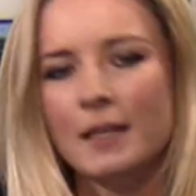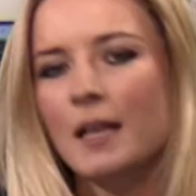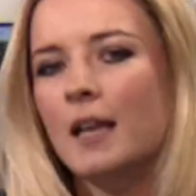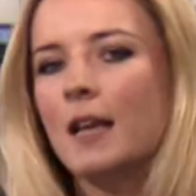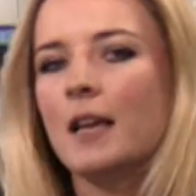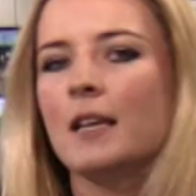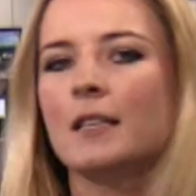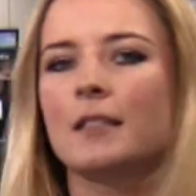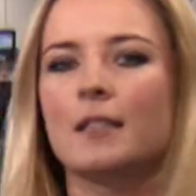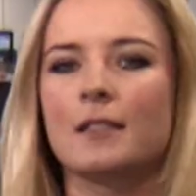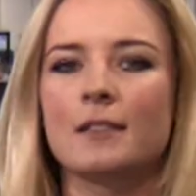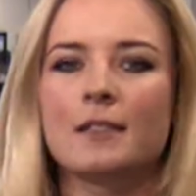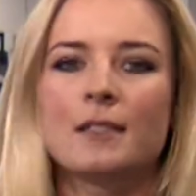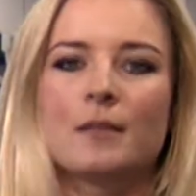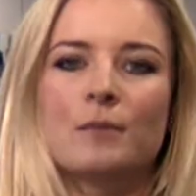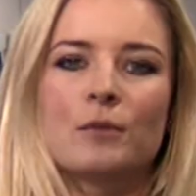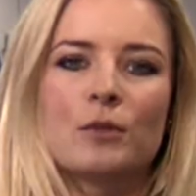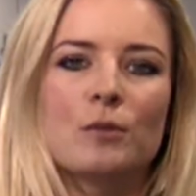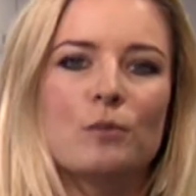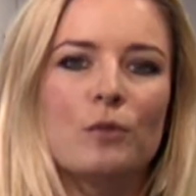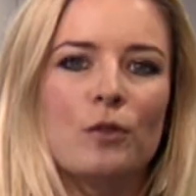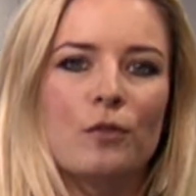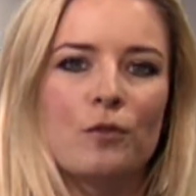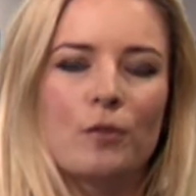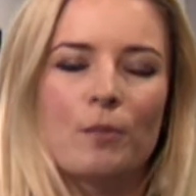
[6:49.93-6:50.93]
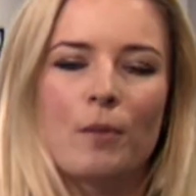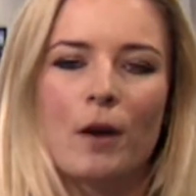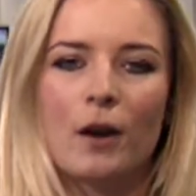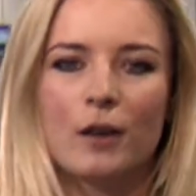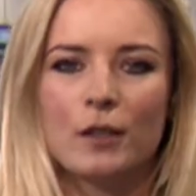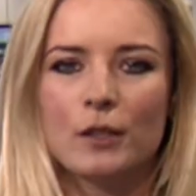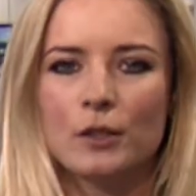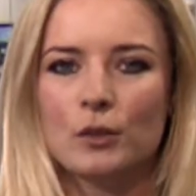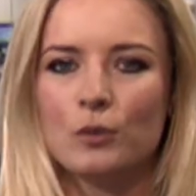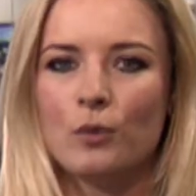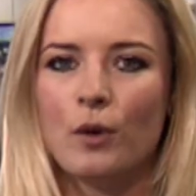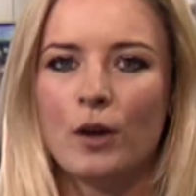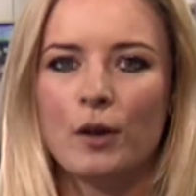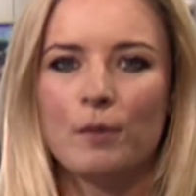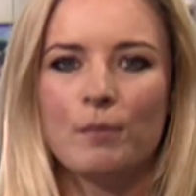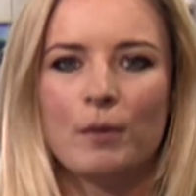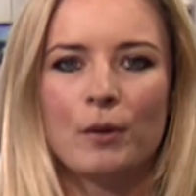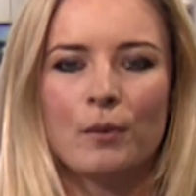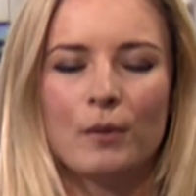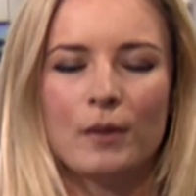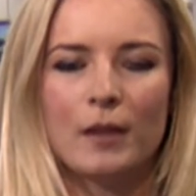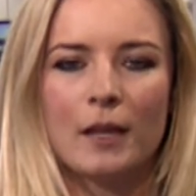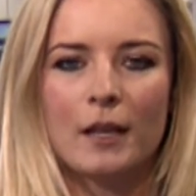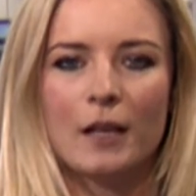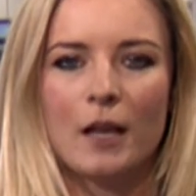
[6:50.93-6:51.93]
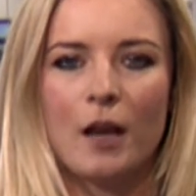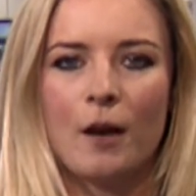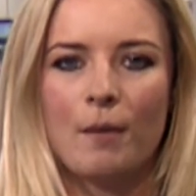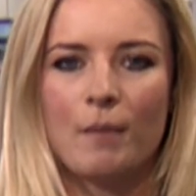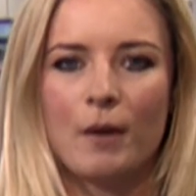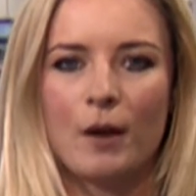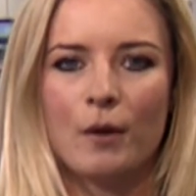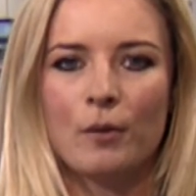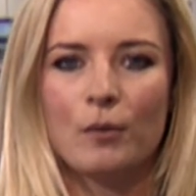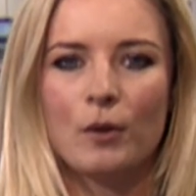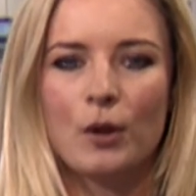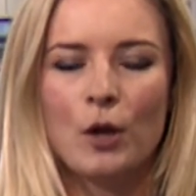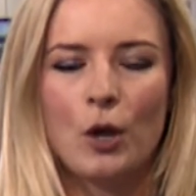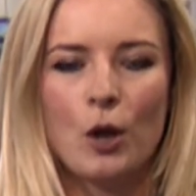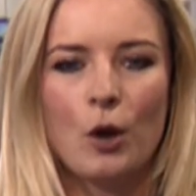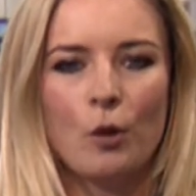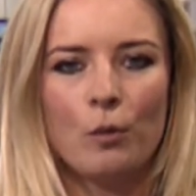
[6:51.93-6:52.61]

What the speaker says: It does seem to move the markets quite a bit when they come out